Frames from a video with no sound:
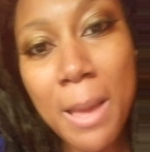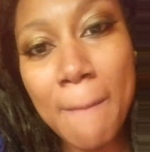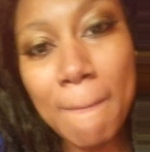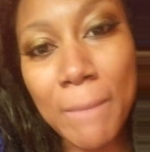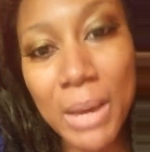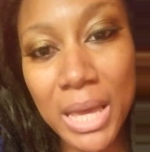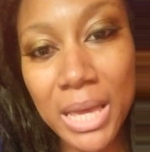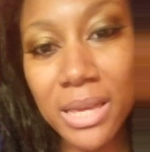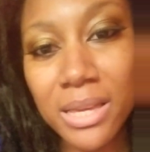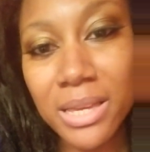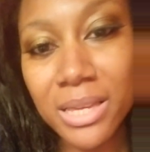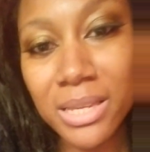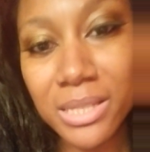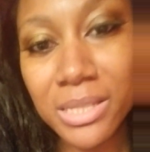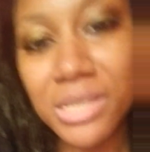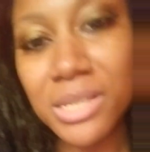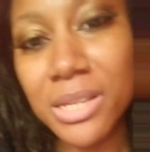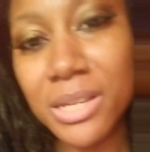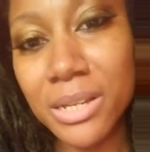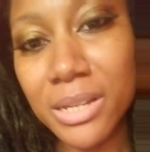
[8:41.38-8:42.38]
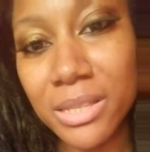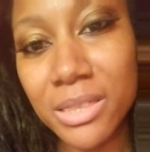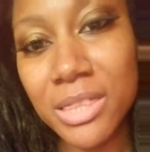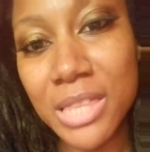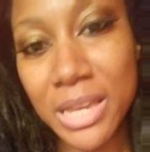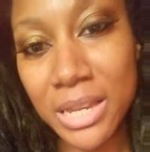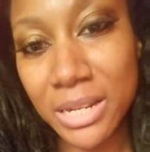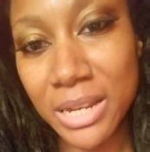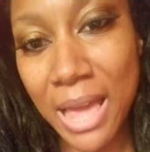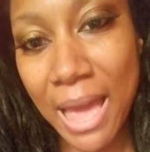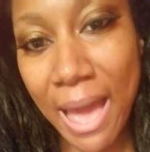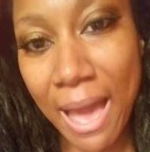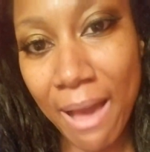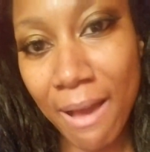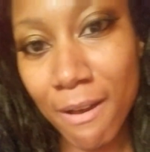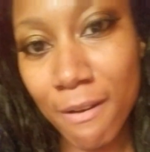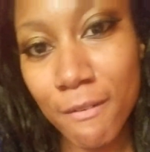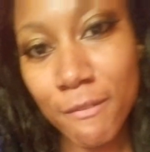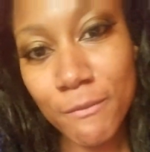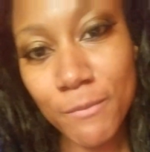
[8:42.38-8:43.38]
but it is a good thing to
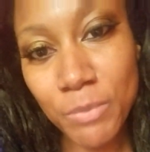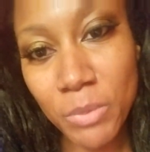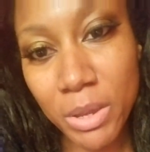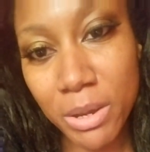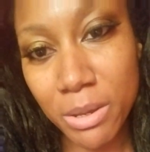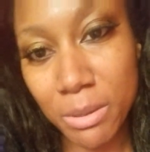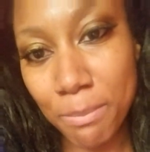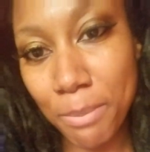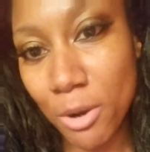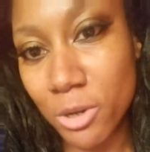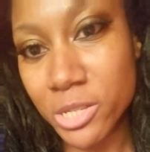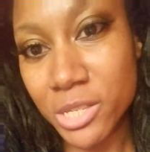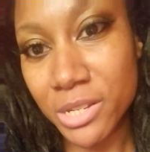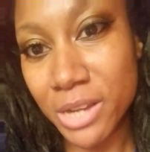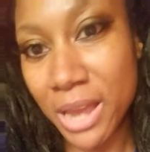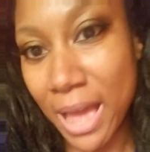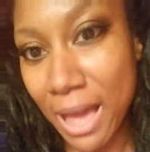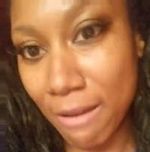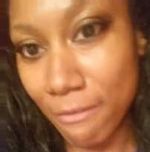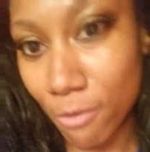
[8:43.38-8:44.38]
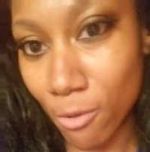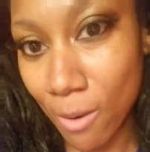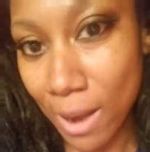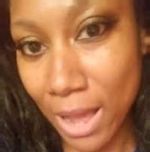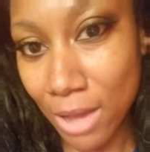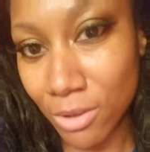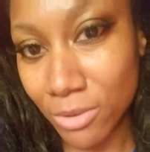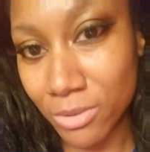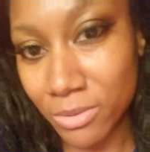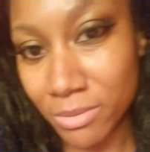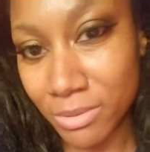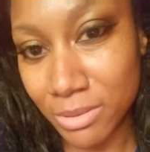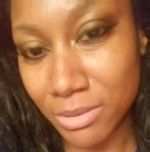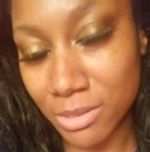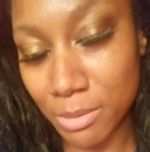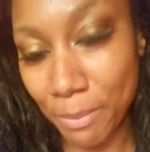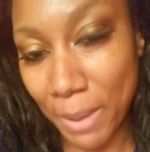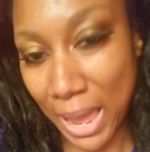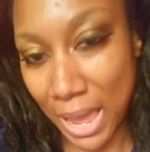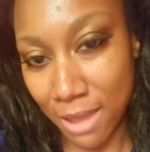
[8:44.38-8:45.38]
have, a good person to have around
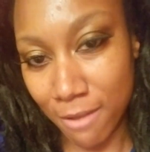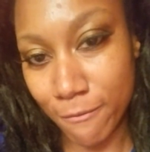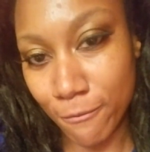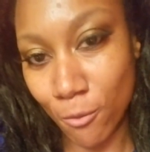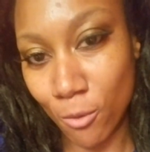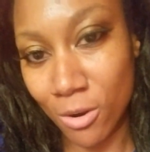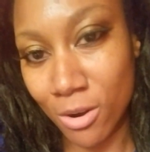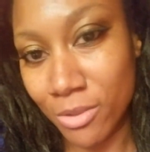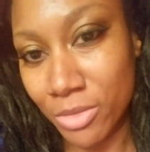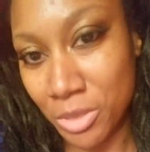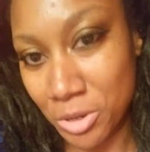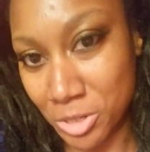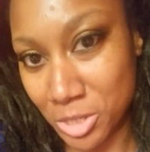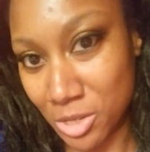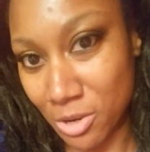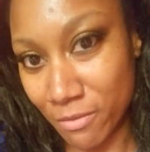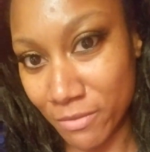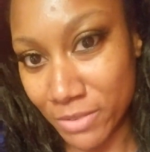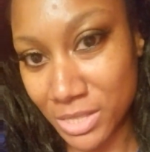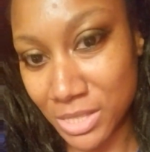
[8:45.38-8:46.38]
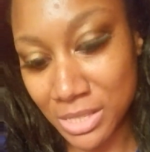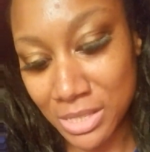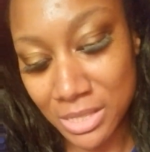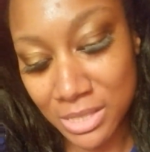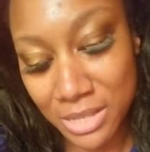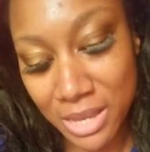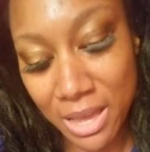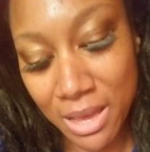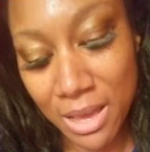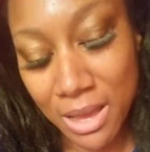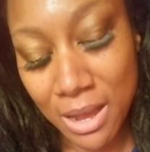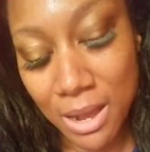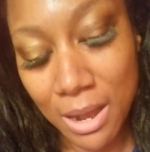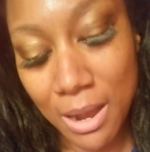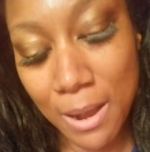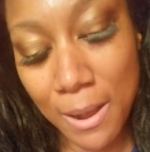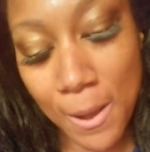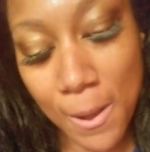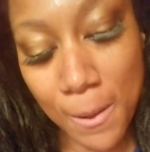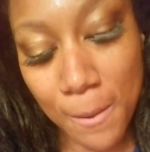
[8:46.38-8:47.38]
to pay for their services.
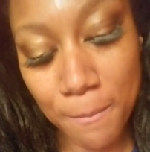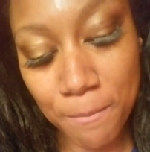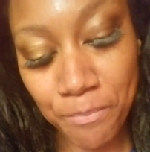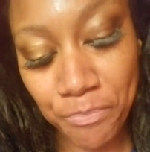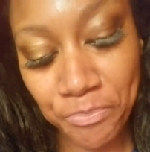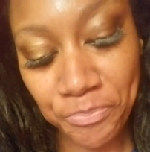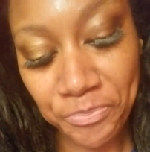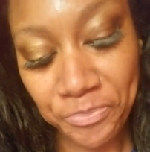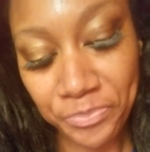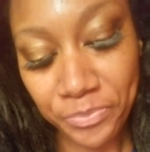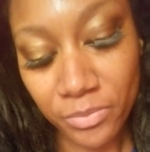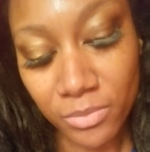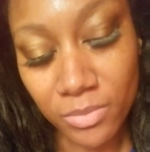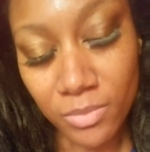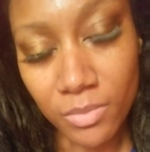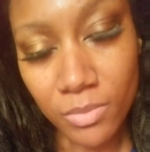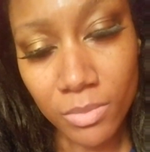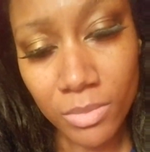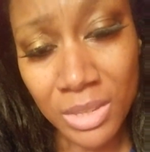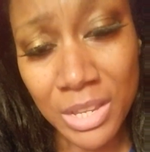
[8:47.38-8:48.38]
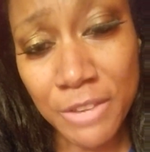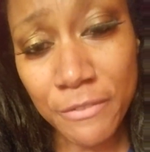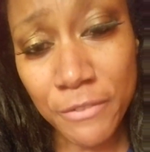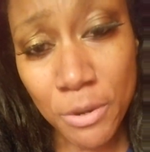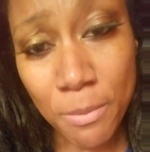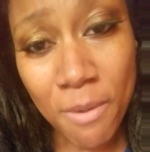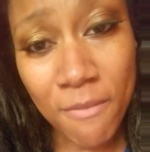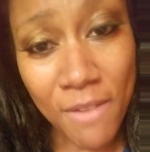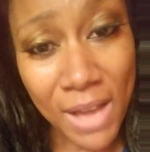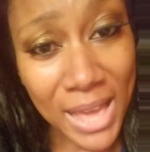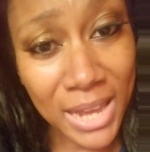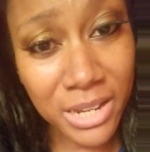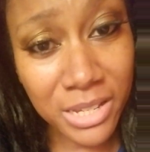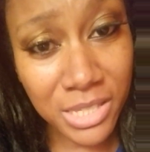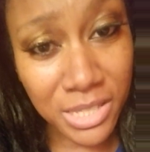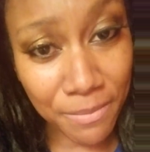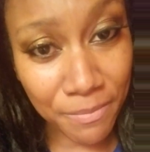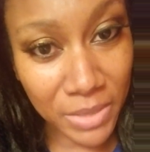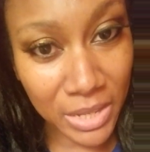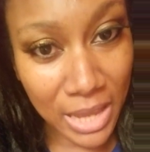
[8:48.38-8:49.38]
Um, if you're providing
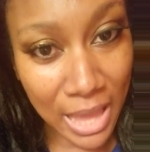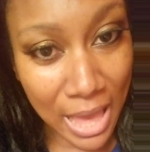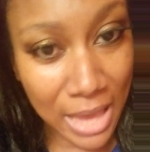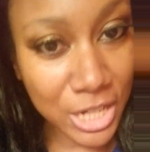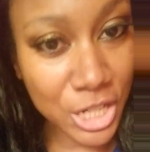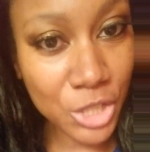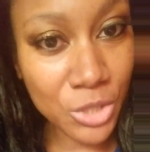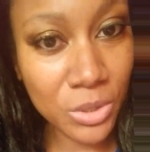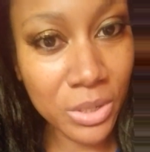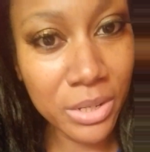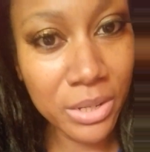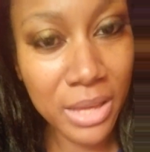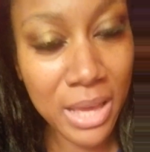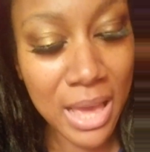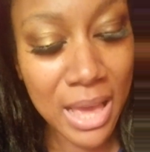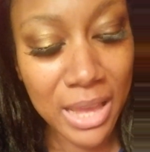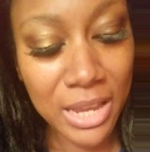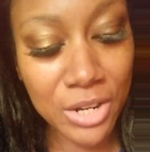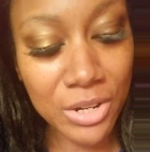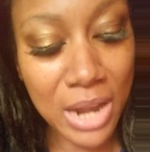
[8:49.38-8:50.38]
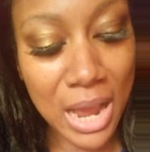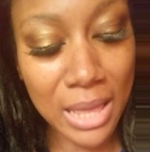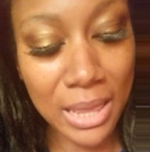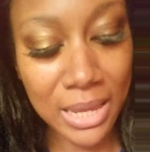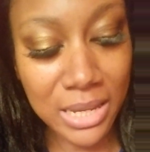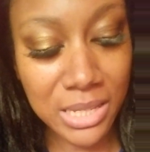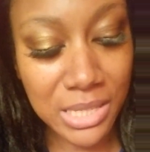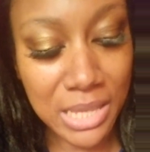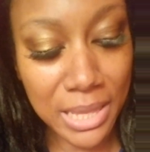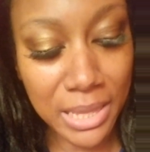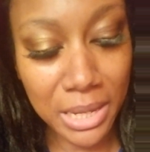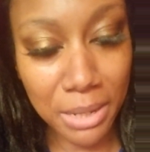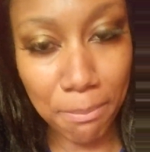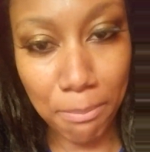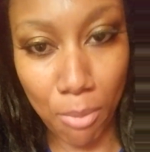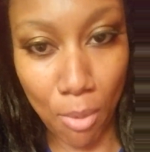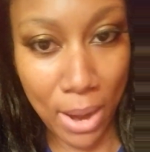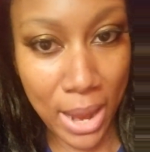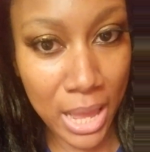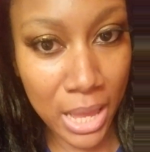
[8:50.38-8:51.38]
something extra, you're not like selling
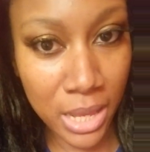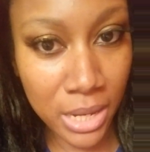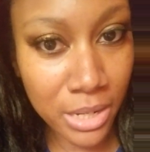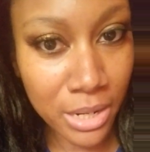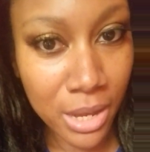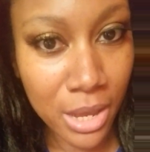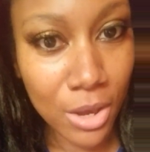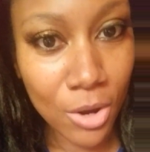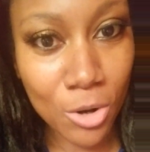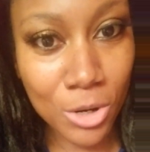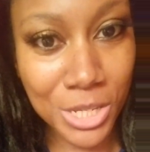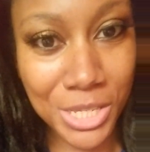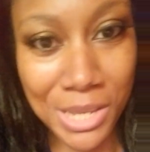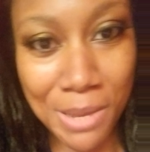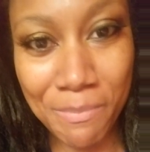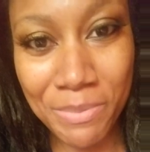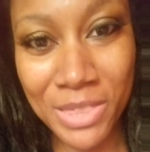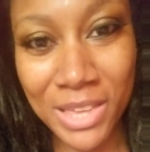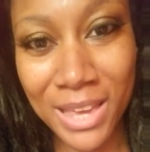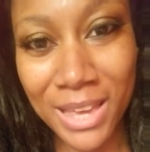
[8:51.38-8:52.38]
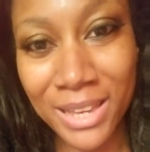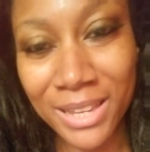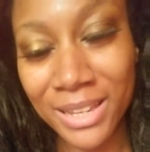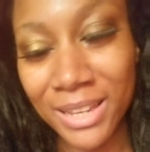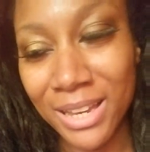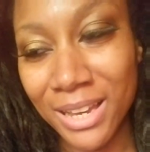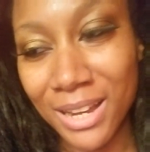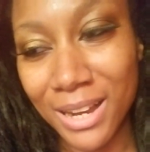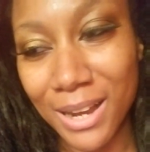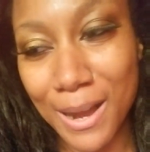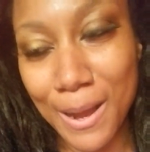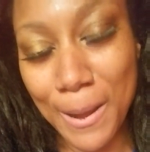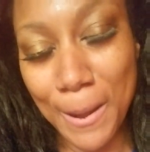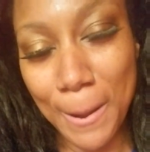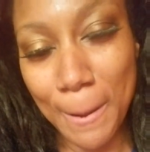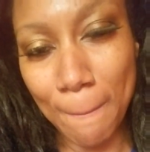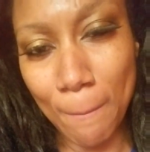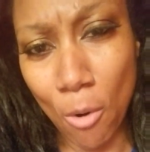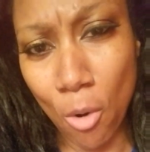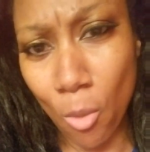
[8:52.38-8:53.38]
bread or something,
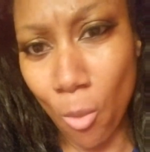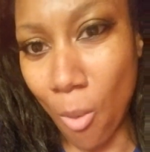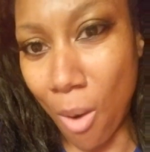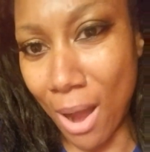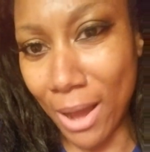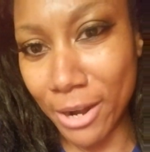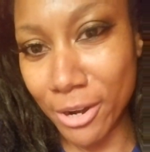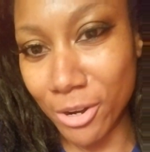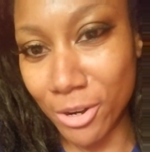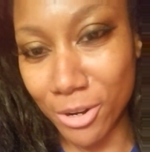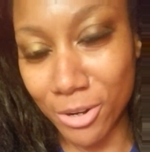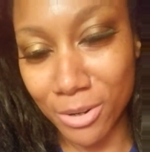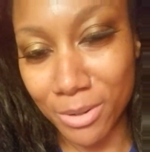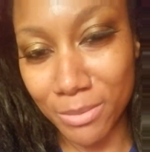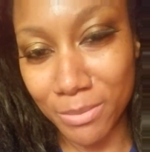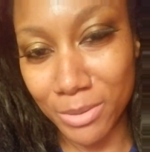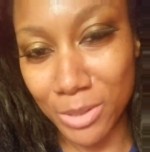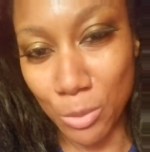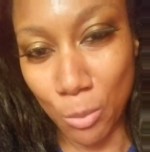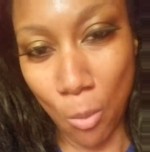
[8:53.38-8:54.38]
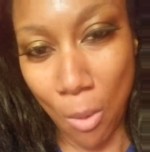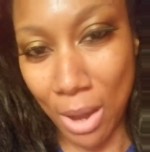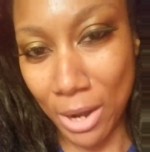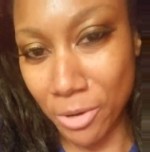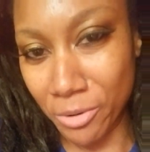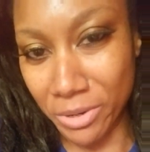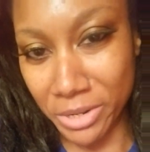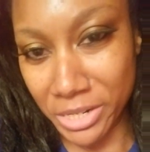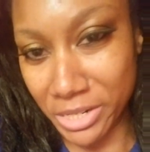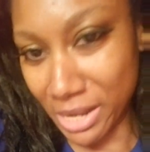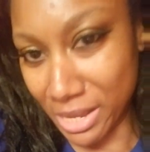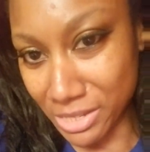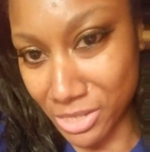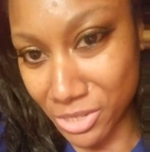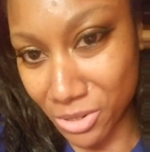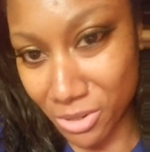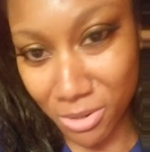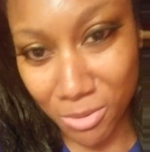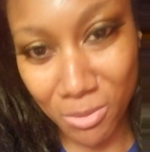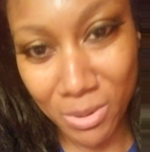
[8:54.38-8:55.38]
or water in a
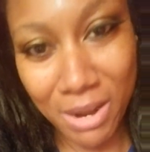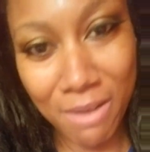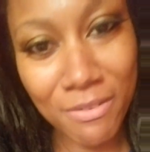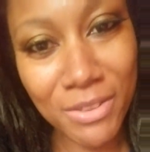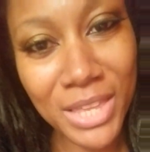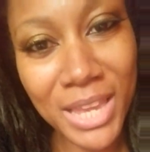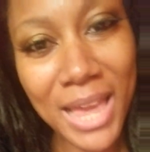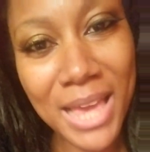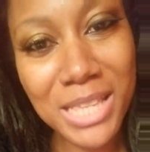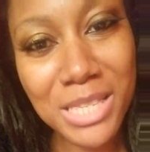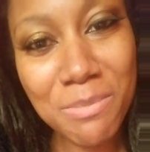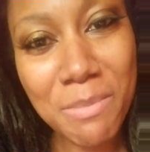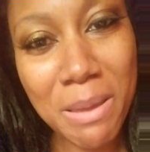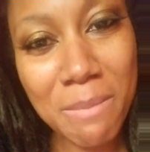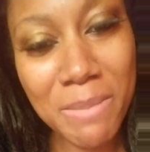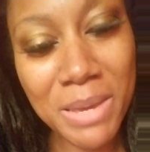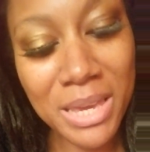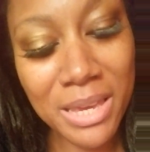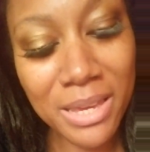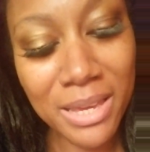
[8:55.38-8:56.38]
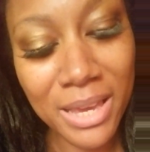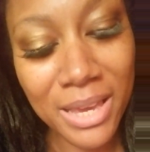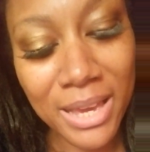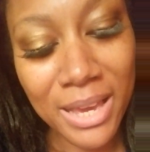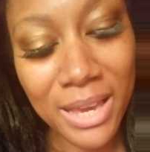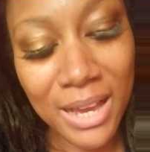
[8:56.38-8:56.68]
desert, whatever the case may be.